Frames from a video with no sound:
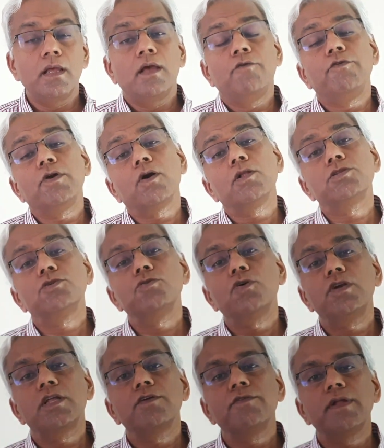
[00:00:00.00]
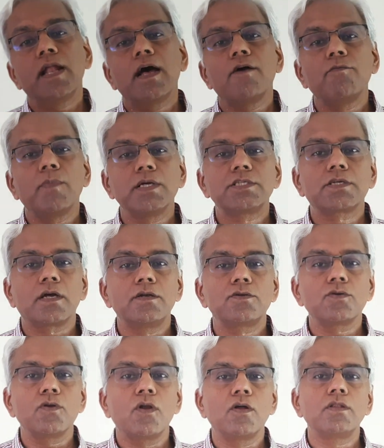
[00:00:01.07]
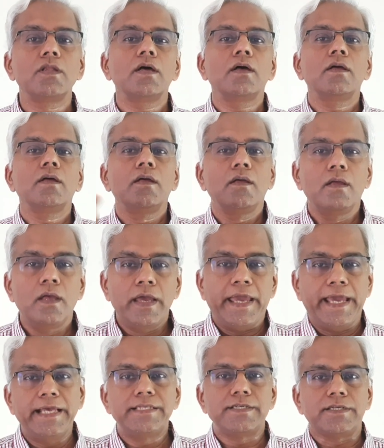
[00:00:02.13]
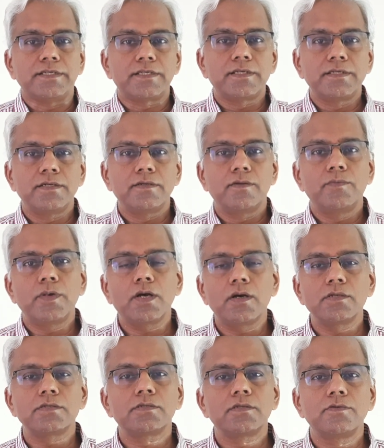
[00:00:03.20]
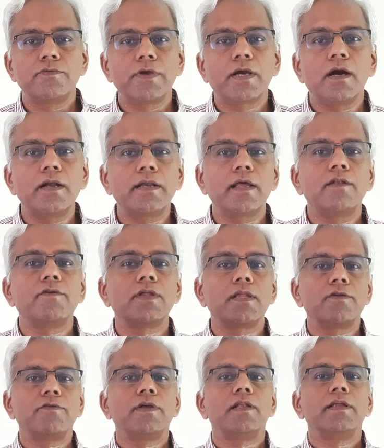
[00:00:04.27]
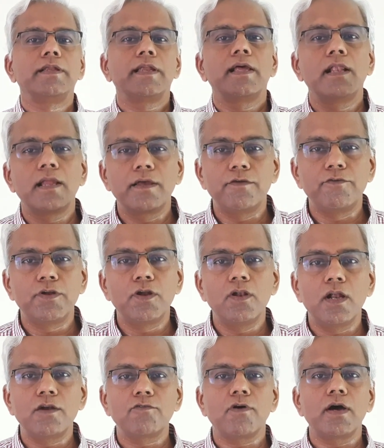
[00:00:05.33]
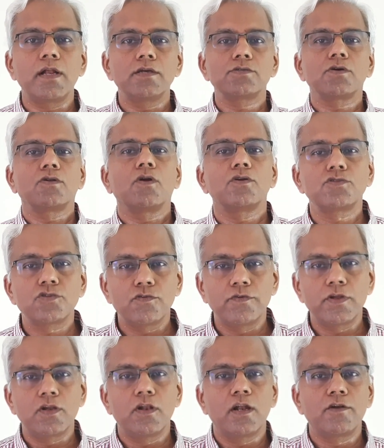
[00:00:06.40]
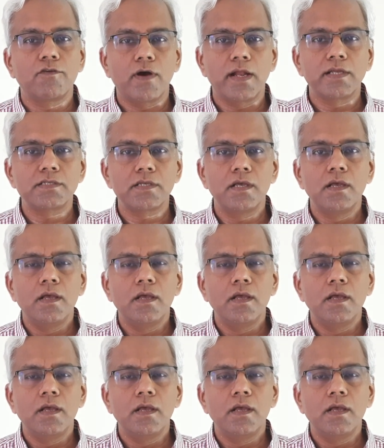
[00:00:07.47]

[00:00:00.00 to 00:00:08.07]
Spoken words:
We also don't even have much control on the agent, because we can't tell whether we'll inhale a virulent virus or not so virulent virus.